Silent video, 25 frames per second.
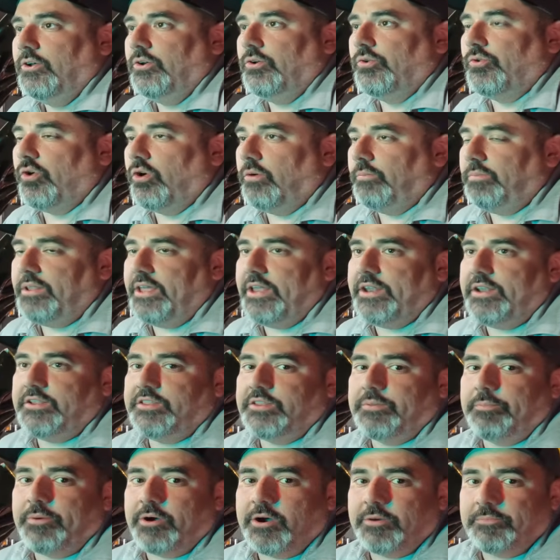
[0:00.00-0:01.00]
Chrome plating
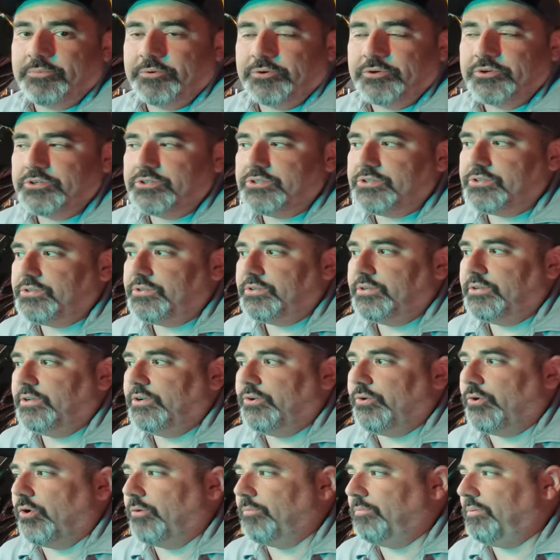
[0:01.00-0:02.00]
the bumpers,
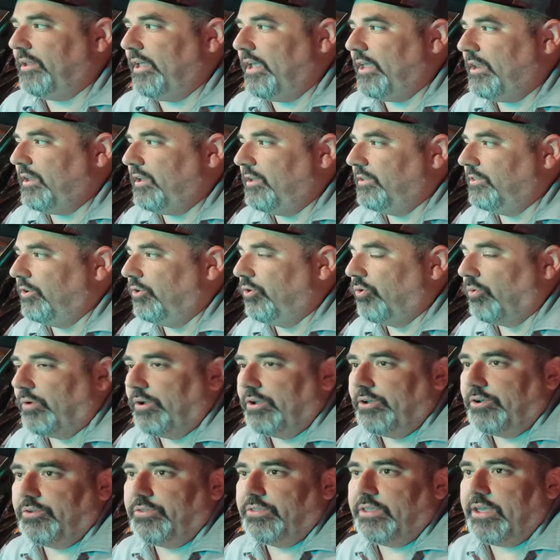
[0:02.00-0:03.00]
chrome plating the
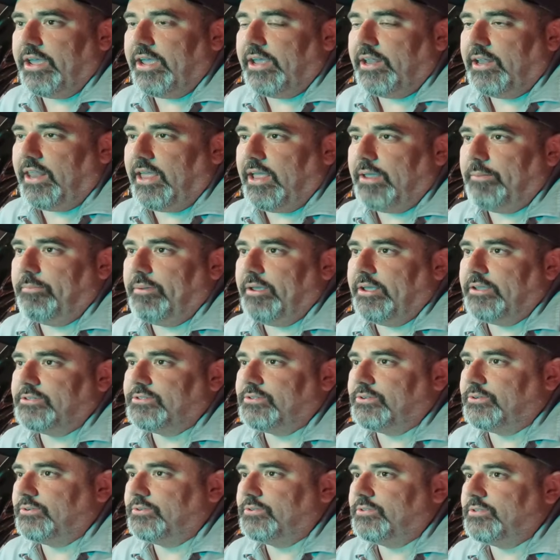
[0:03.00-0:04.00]
grill, the headlight
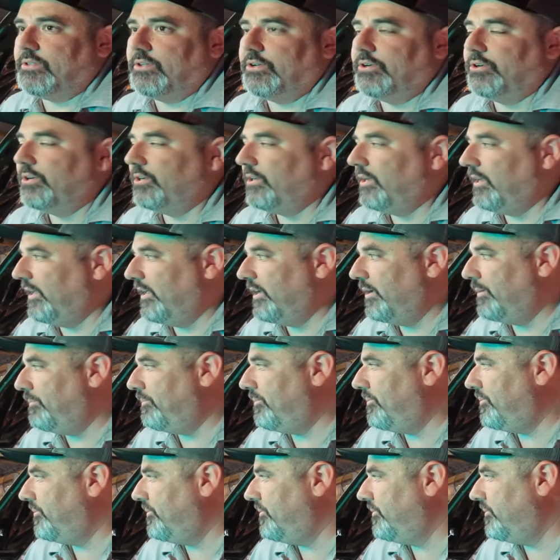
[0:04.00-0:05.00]
bezels, the hood lip,